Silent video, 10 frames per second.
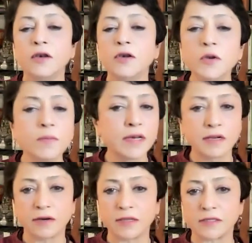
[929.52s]

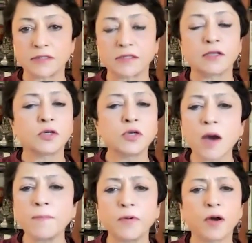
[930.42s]
Luminaries, the
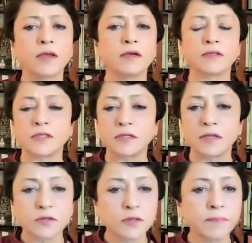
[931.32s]
top lawyers,
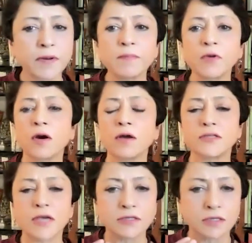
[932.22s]
Supreme Court
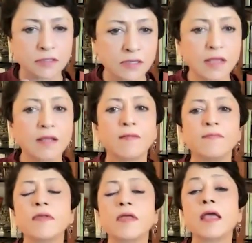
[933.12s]
judges,
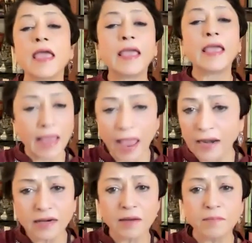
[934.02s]

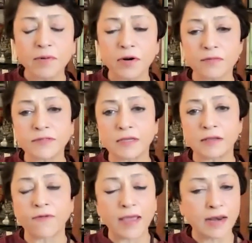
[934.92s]
N number of
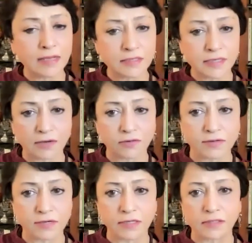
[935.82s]
finance
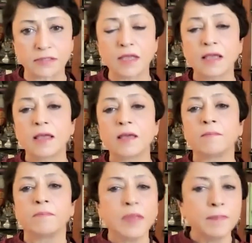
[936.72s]
secretaries,
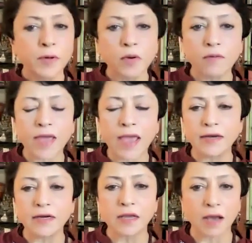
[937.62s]
people who have
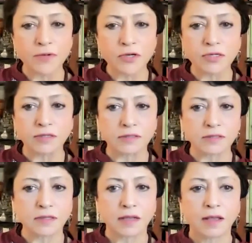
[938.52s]
headed
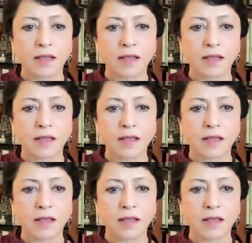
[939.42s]
commissions,